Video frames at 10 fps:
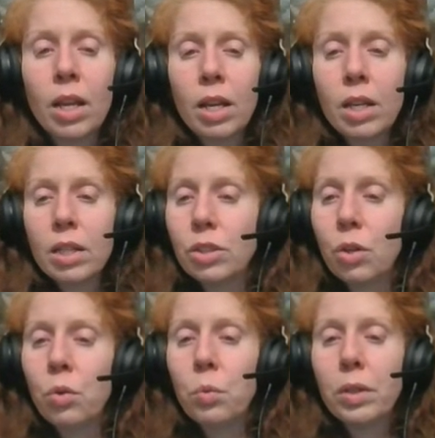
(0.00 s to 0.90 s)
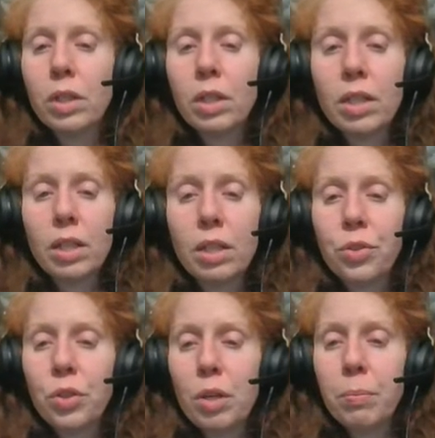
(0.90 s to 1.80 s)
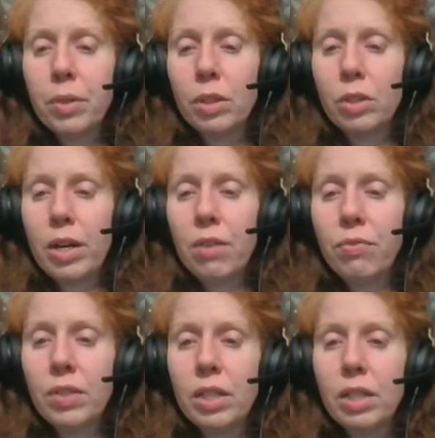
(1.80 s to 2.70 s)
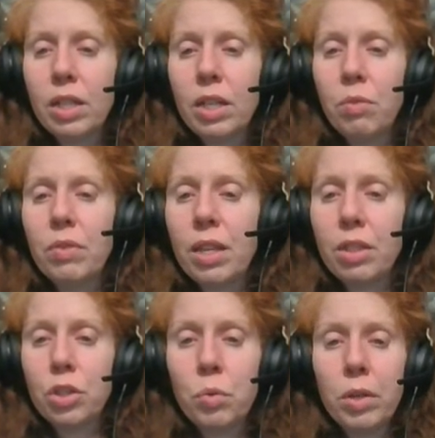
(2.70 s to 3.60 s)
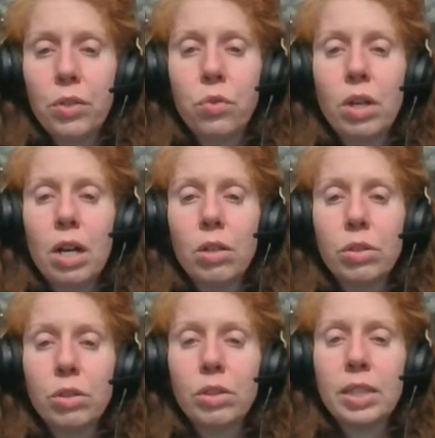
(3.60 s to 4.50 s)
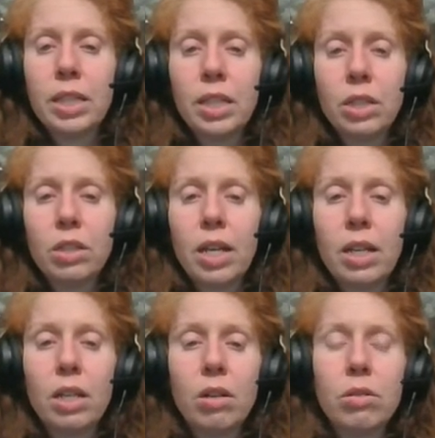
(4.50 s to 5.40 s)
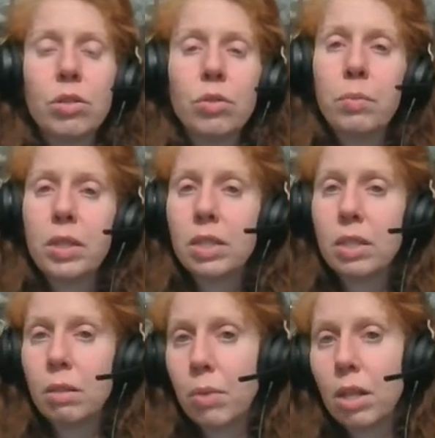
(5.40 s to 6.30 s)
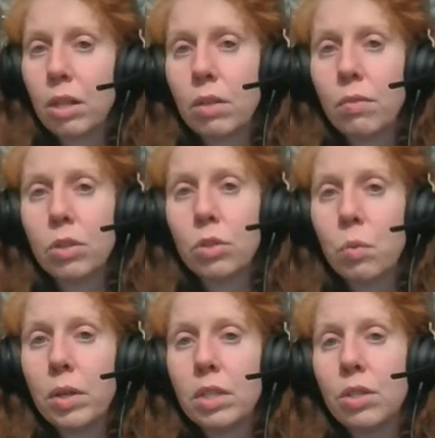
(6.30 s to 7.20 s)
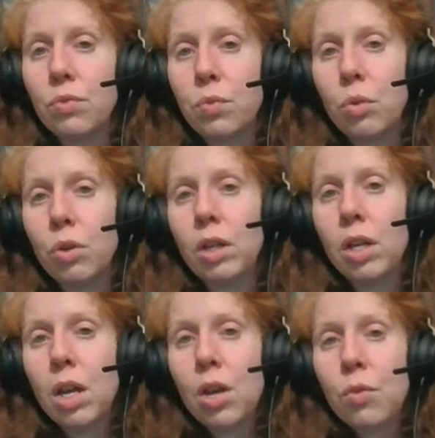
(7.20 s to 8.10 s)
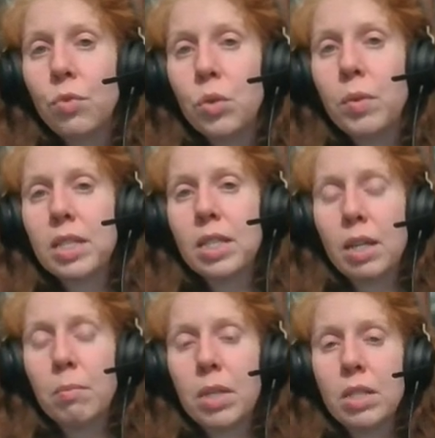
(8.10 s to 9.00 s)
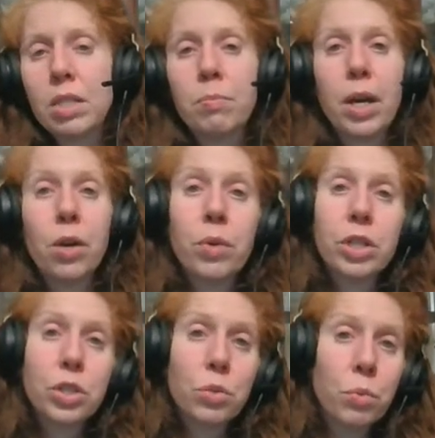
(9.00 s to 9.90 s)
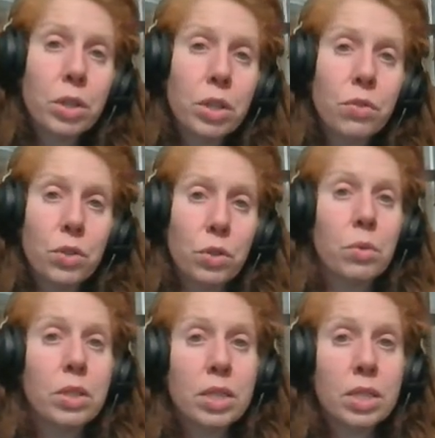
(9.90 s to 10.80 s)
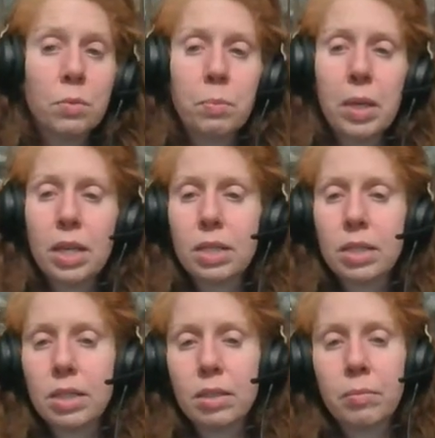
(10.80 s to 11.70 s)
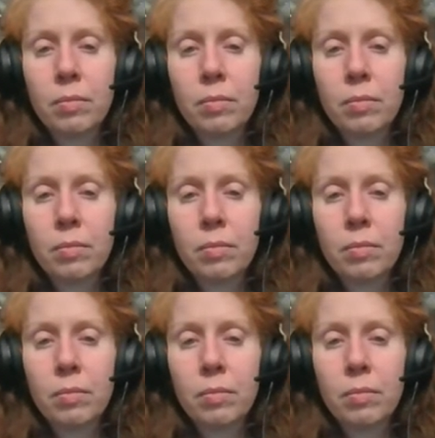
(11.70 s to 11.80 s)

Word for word: So we're going to throw up a graphic. Uh, we've got the twenty-four elders here that can also be symbolic of the twenty-four viewing segments by which we view space.